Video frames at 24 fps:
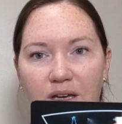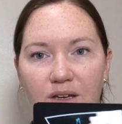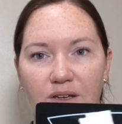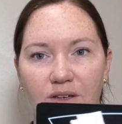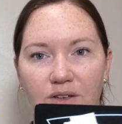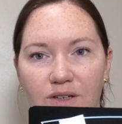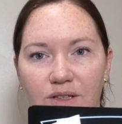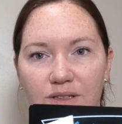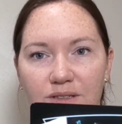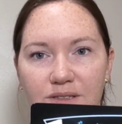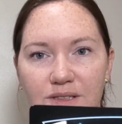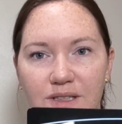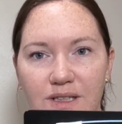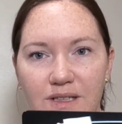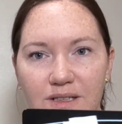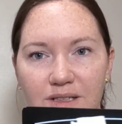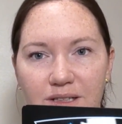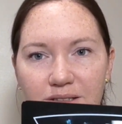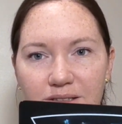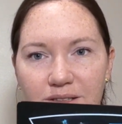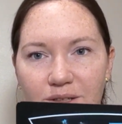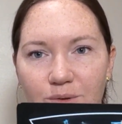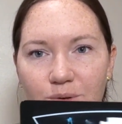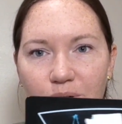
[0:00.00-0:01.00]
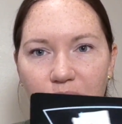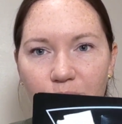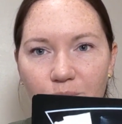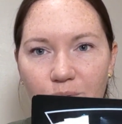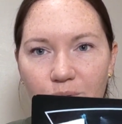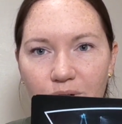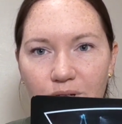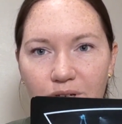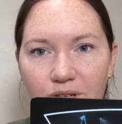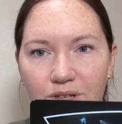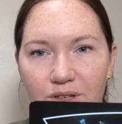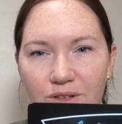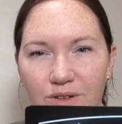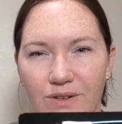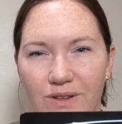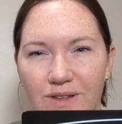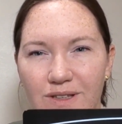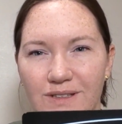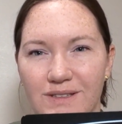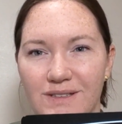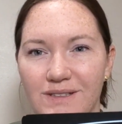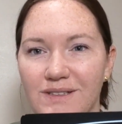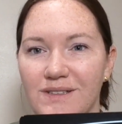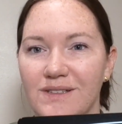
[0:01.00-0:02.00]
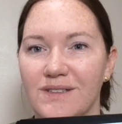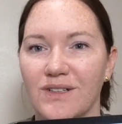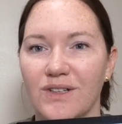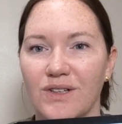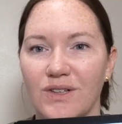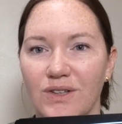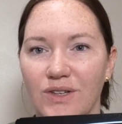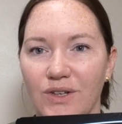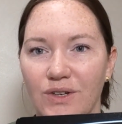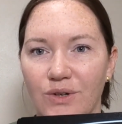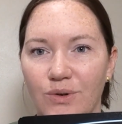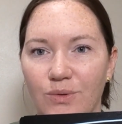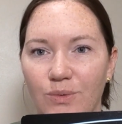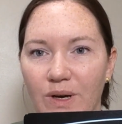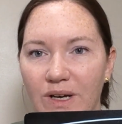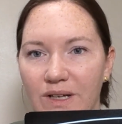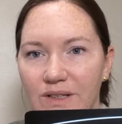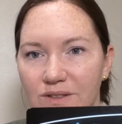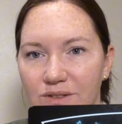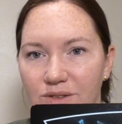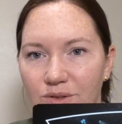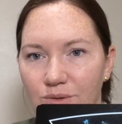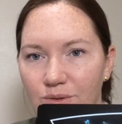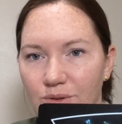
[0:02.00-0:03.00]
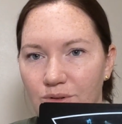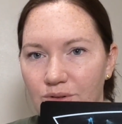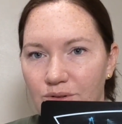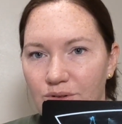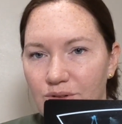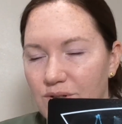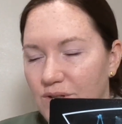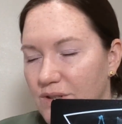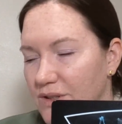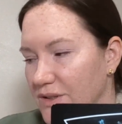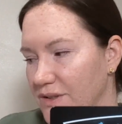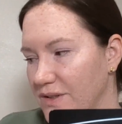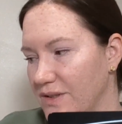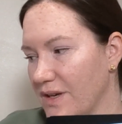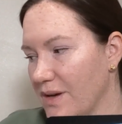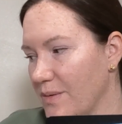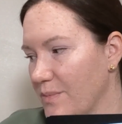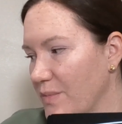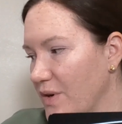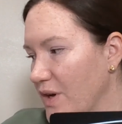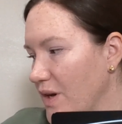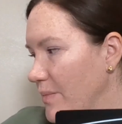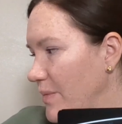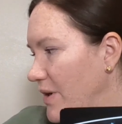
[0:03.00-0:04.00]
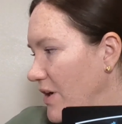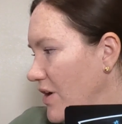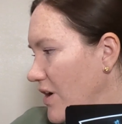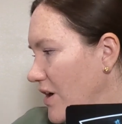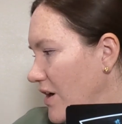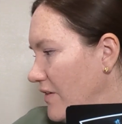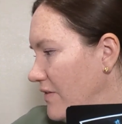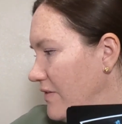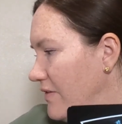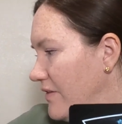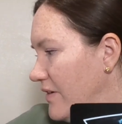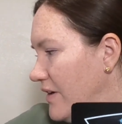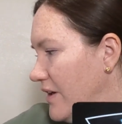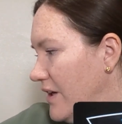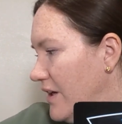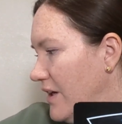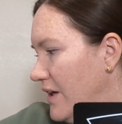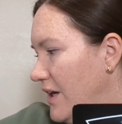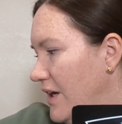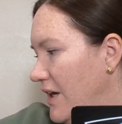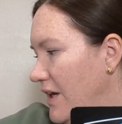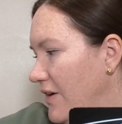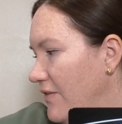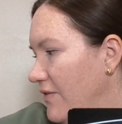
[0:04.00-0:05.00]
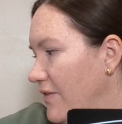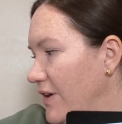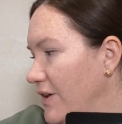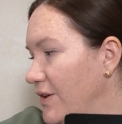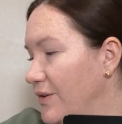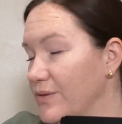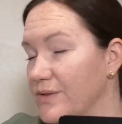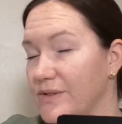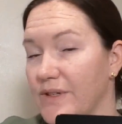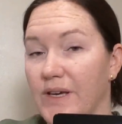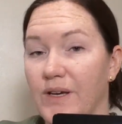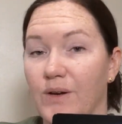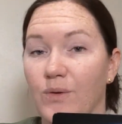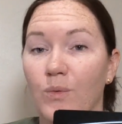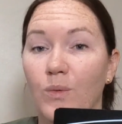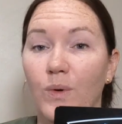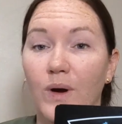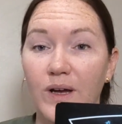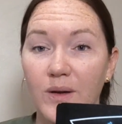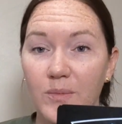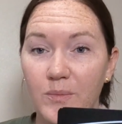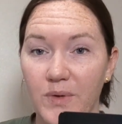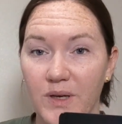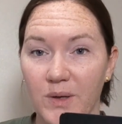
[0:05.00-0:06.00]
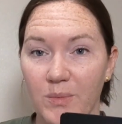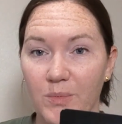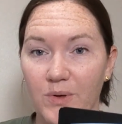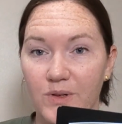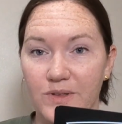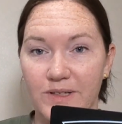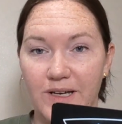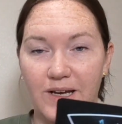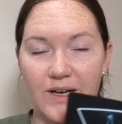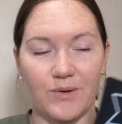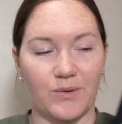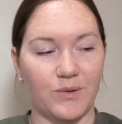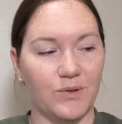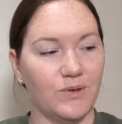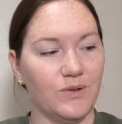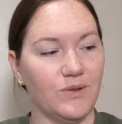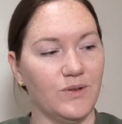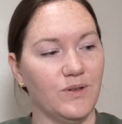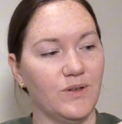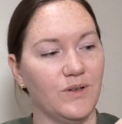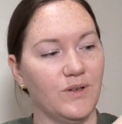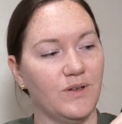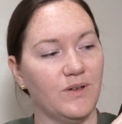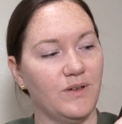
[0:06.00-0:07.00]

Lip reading: you can see it doesn't quite work. You know, this is still a little wet, so there's some coming off. If I use a wet paper towel,